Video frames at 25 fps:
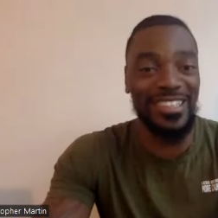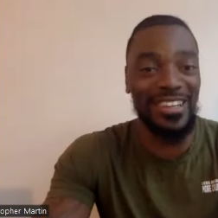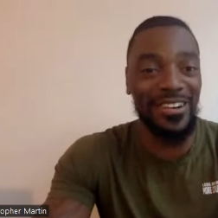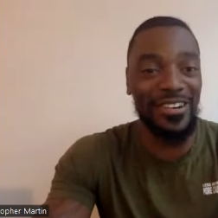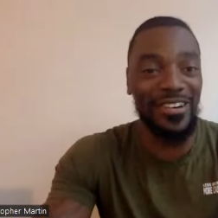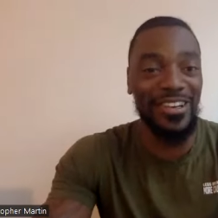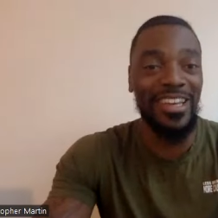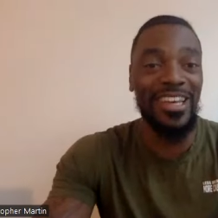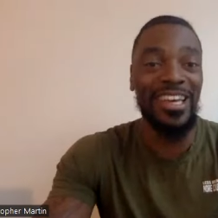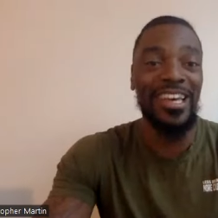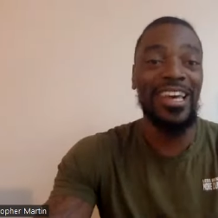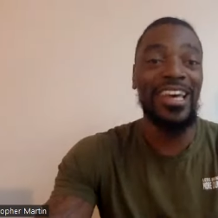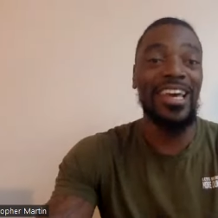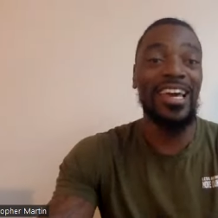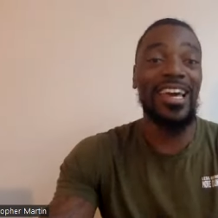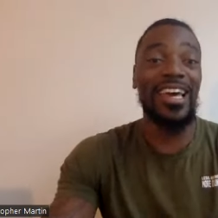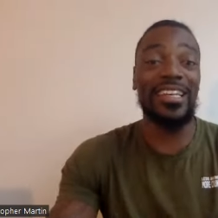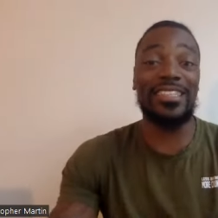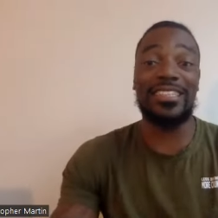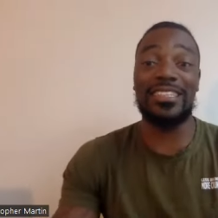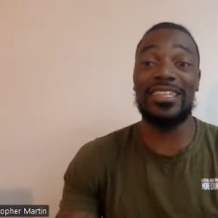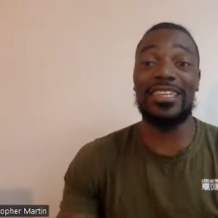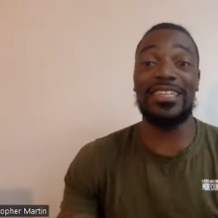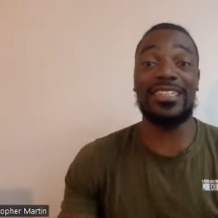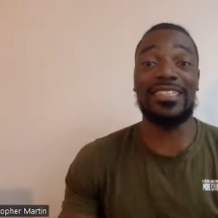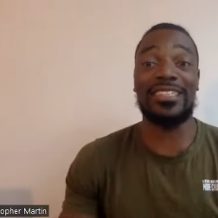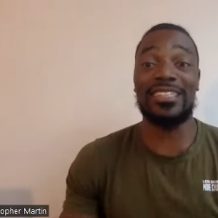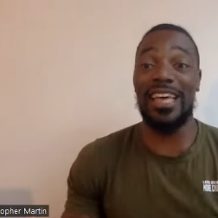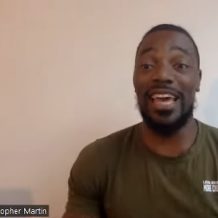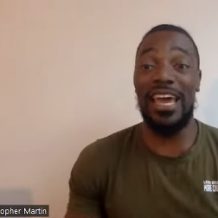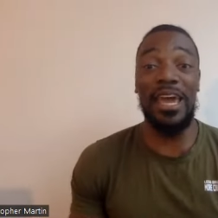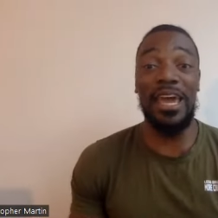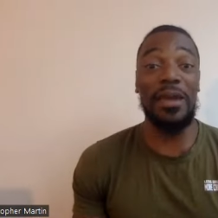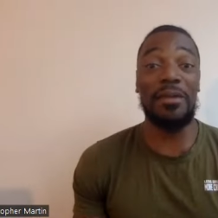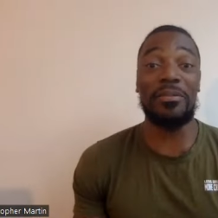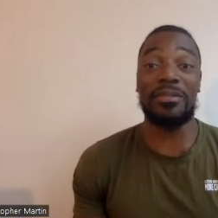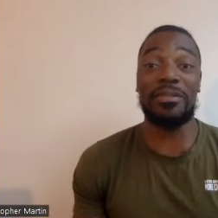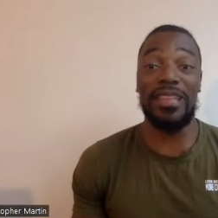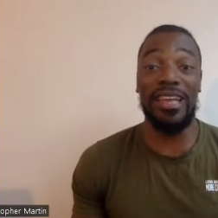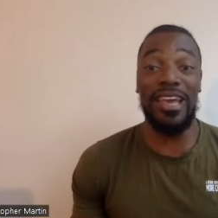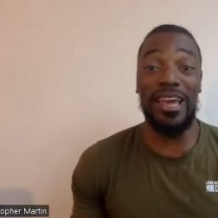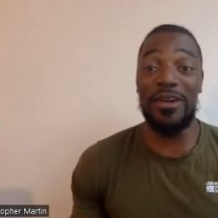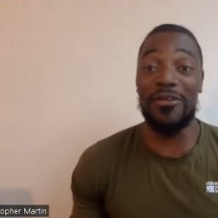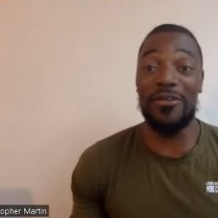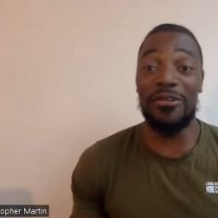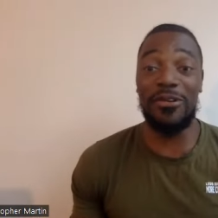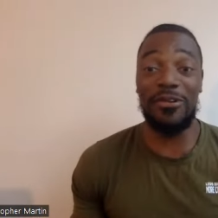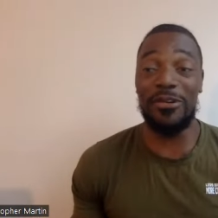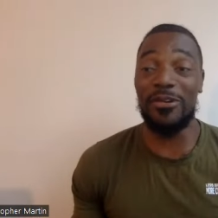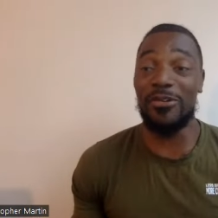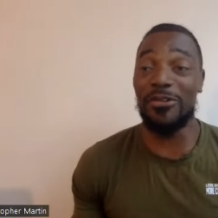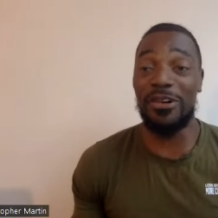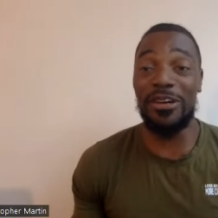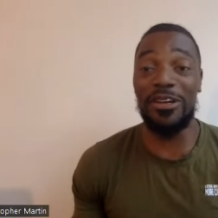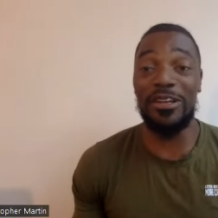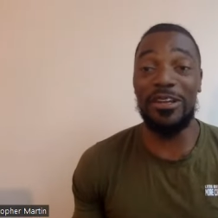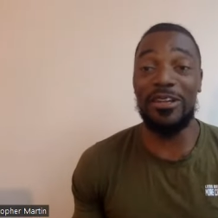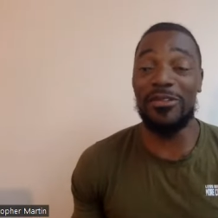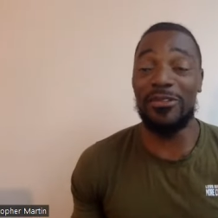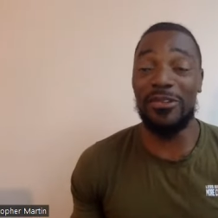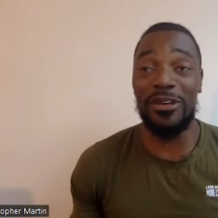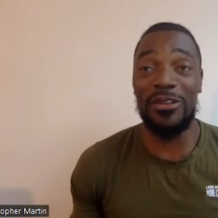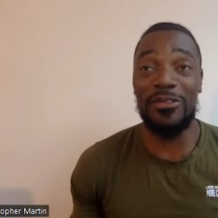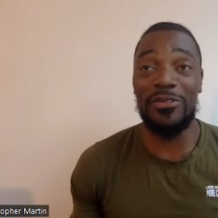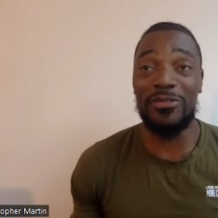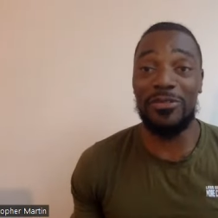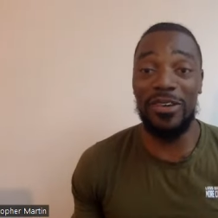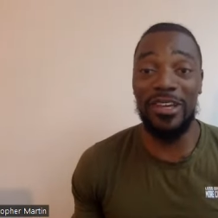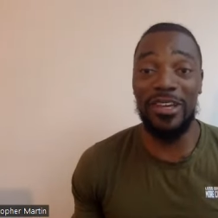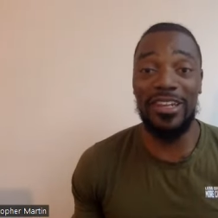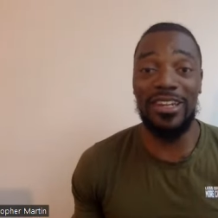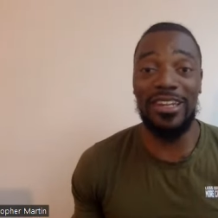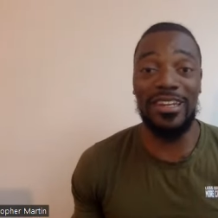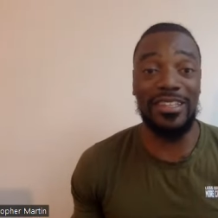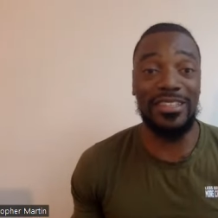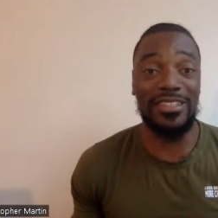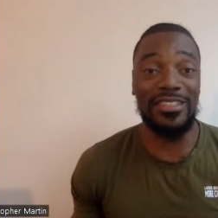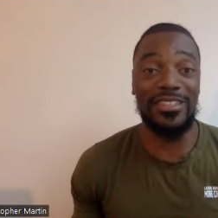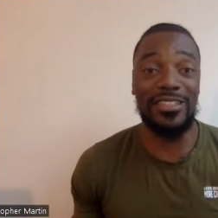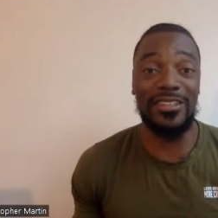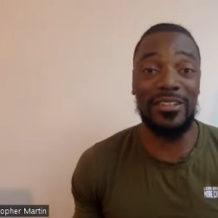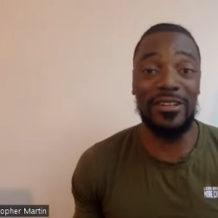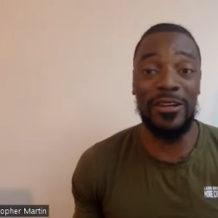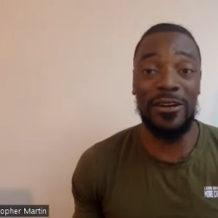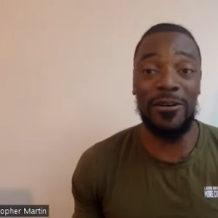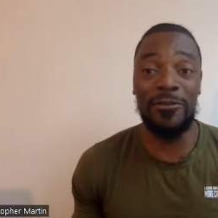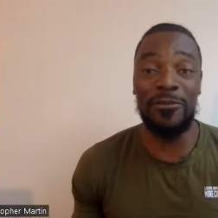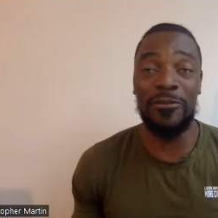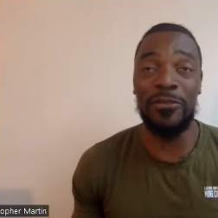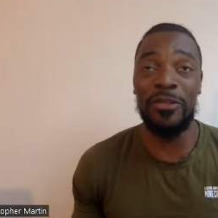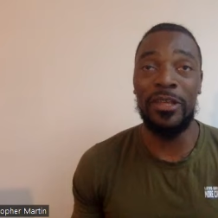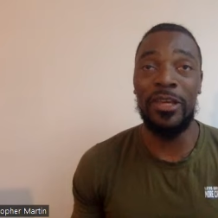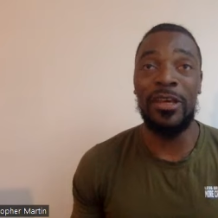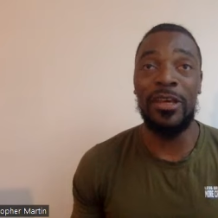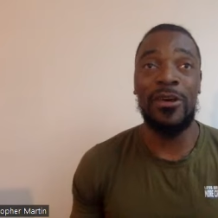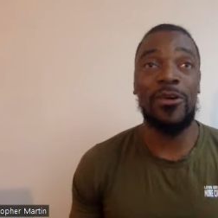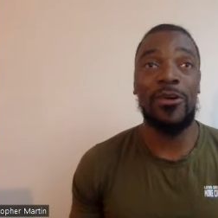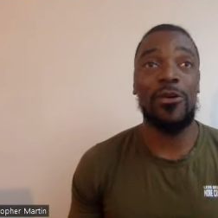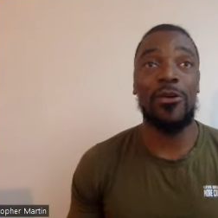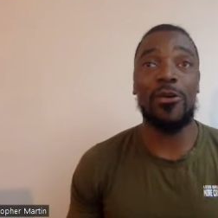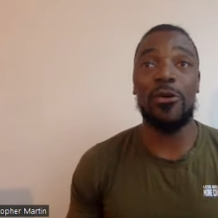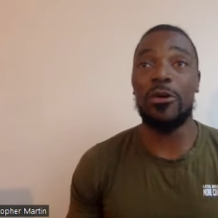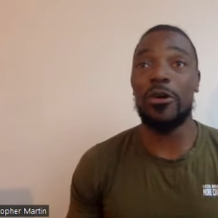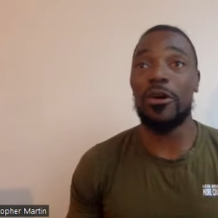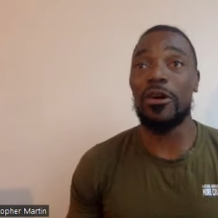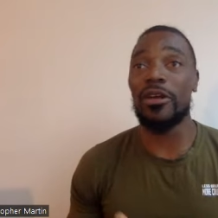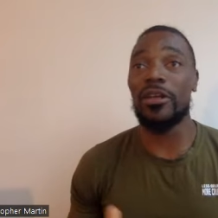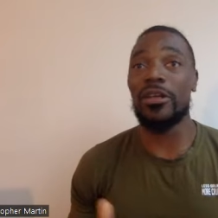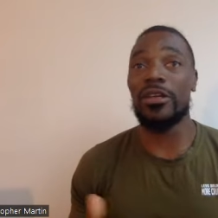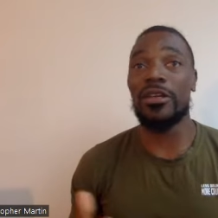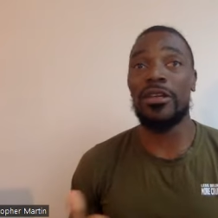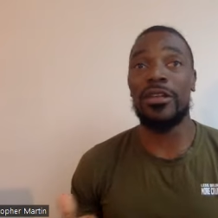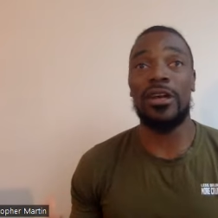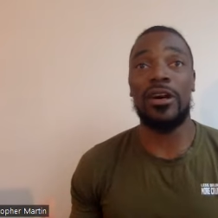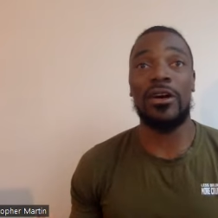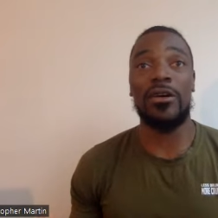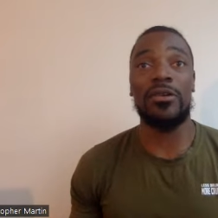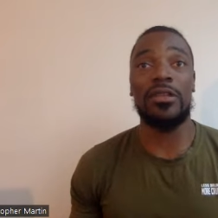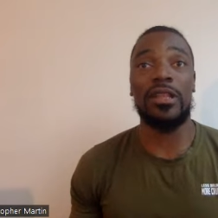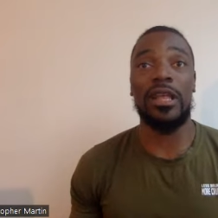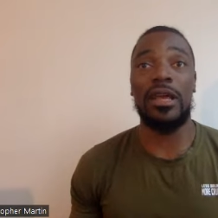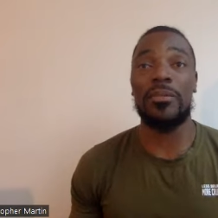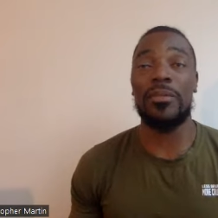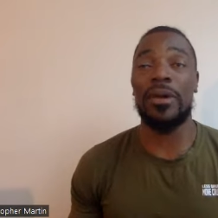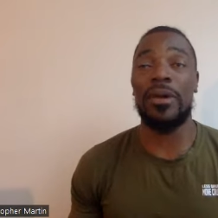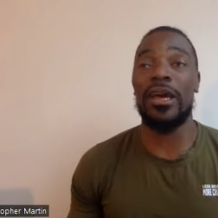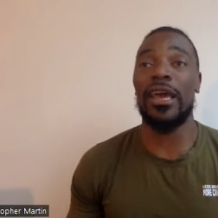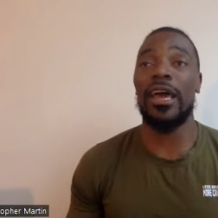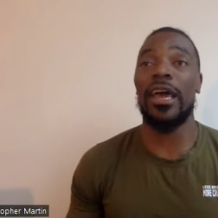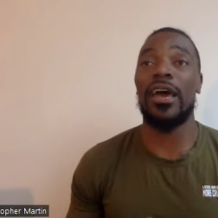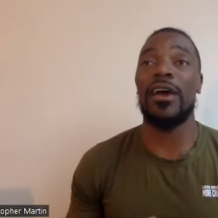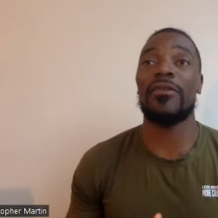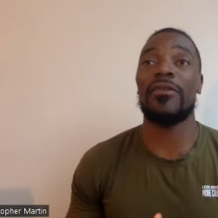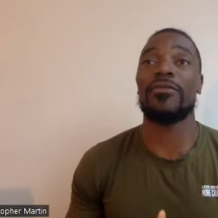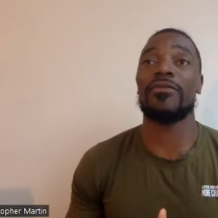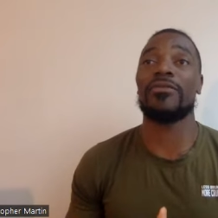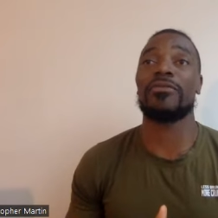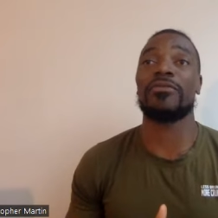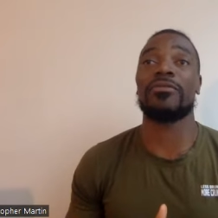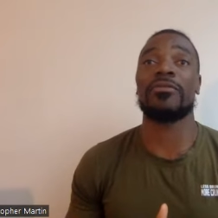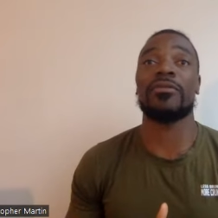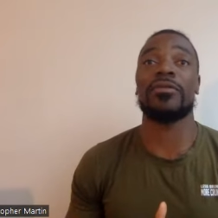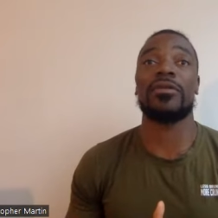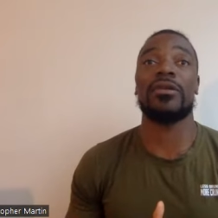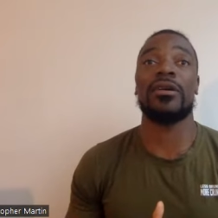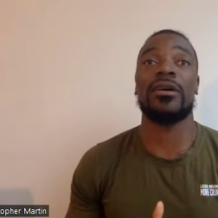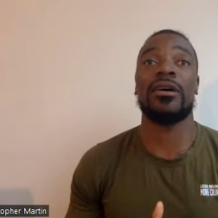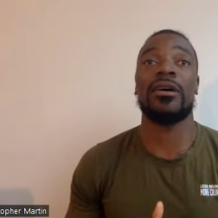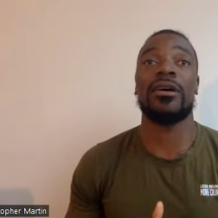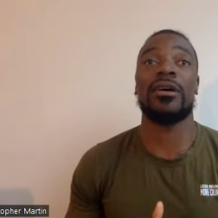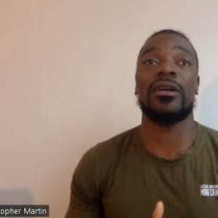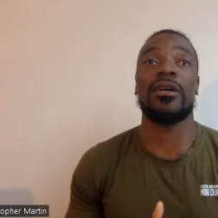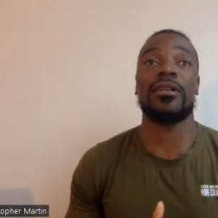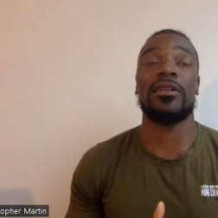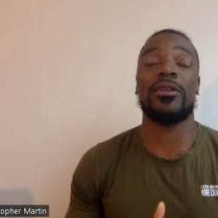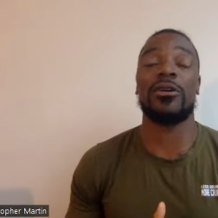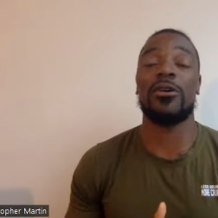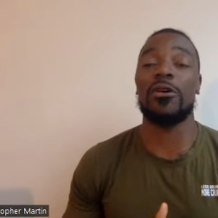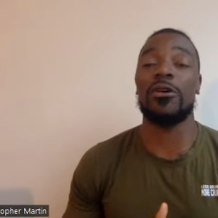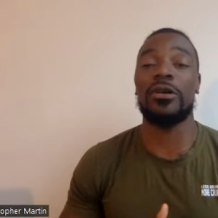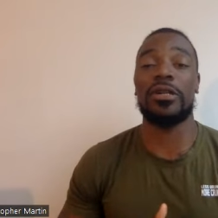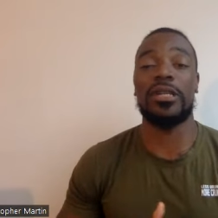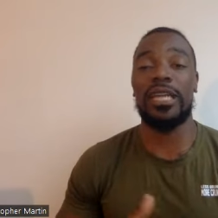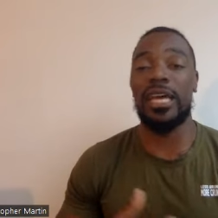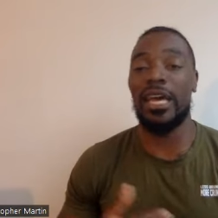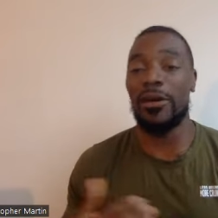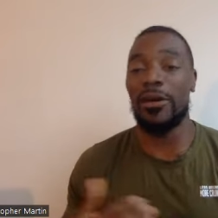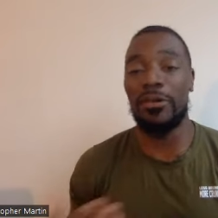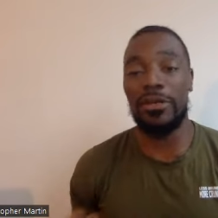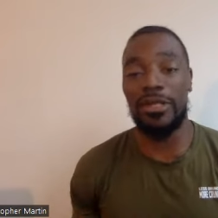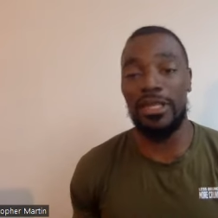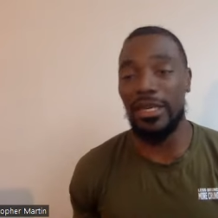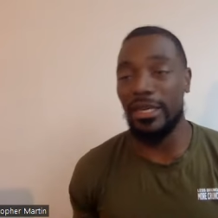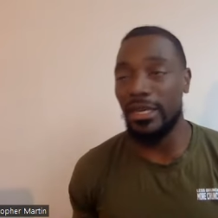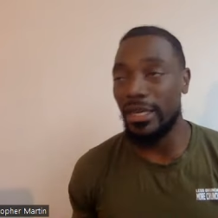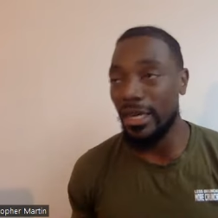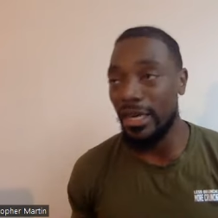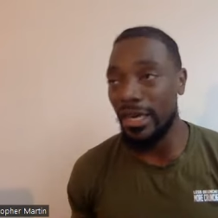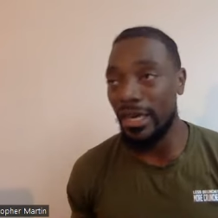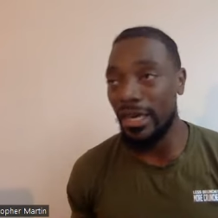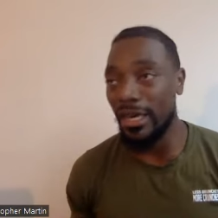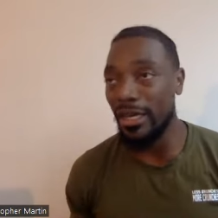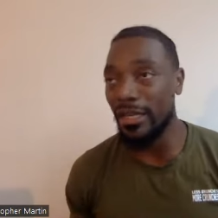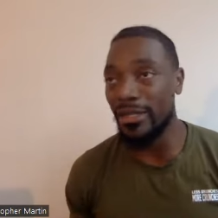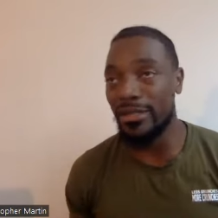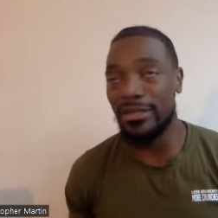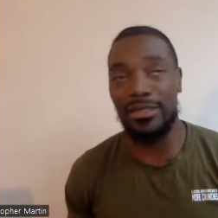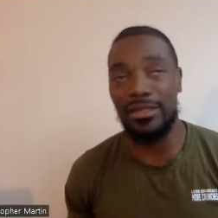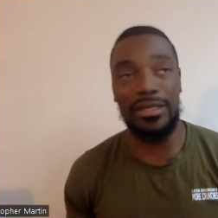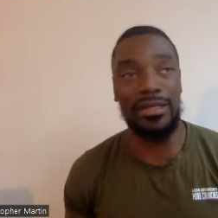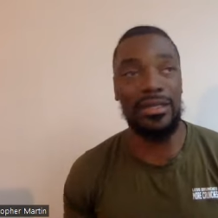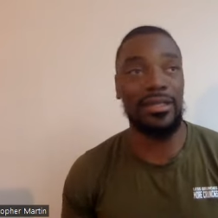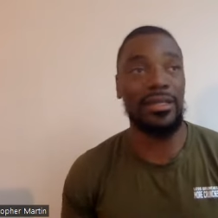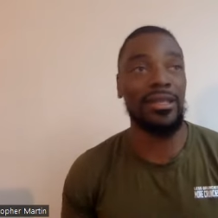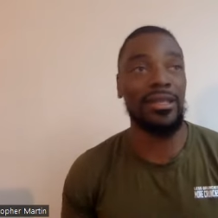so That's true. same thing with, with with fitness, you know, or you know, they might have a long day with the kids, and